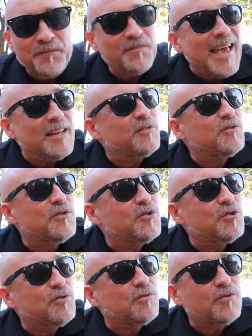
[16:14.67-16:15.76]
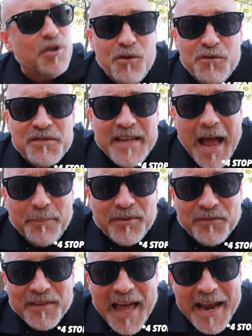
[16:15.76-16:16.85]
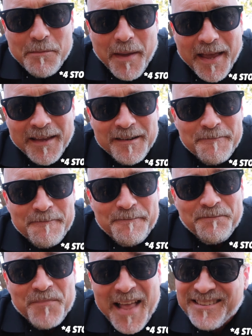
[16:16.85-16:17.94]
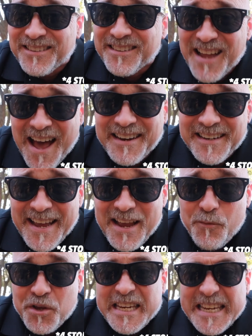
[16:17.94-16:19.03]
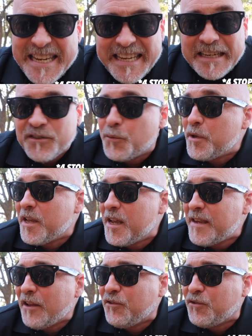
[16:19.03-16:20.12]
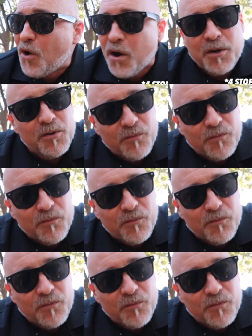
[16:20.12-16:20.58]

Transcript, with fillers: that is two stops of light, man. That's a lot of light when you need it. So when you're in that darker